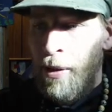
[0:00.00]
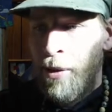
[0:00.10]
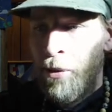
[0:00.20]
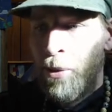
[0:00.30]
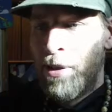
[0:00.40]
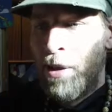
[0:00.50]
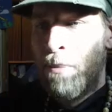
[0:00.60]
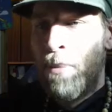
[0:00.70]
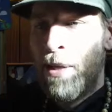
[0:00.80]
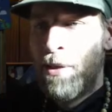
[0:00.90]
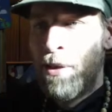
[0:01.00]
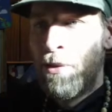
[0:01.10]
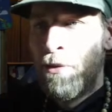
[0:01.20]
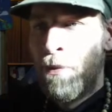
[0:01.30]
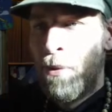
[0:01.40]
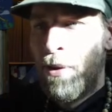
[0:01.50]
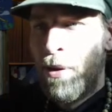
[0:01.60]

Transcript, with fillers: In other words, I don't buy stones for